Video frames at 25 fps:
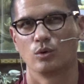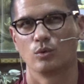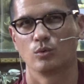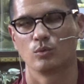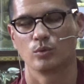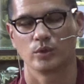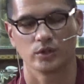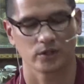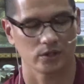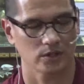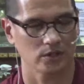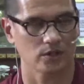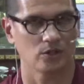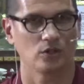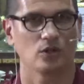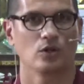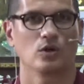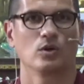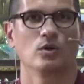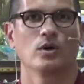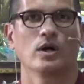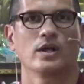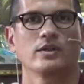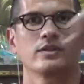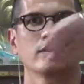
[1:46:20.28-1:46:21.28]
we can
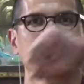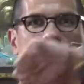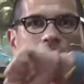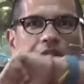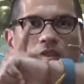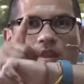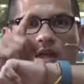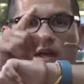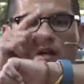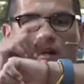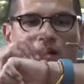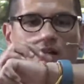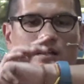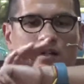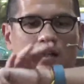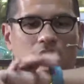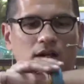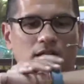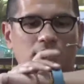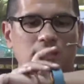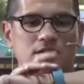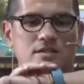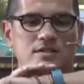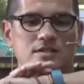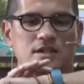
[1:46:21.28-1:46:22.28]
go, I think that
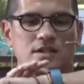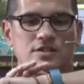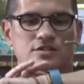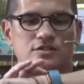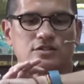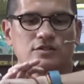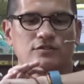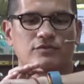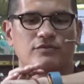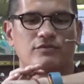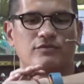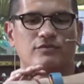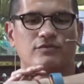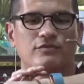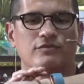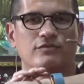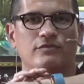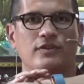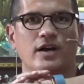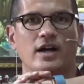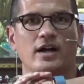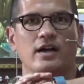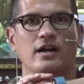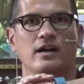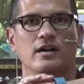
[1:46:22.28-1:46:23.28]
clock is actually
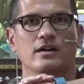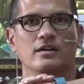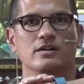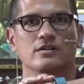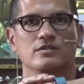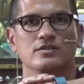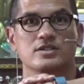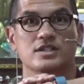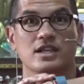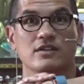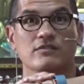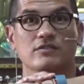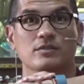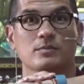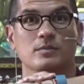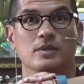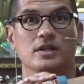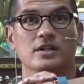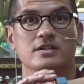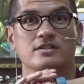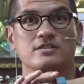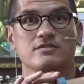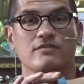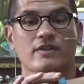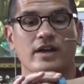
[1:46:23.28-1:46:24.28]
7
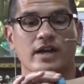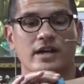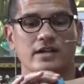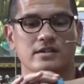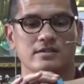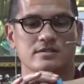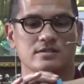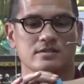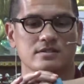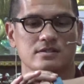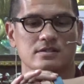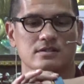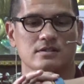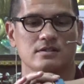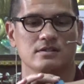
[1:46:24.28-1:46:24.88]
minutes fast.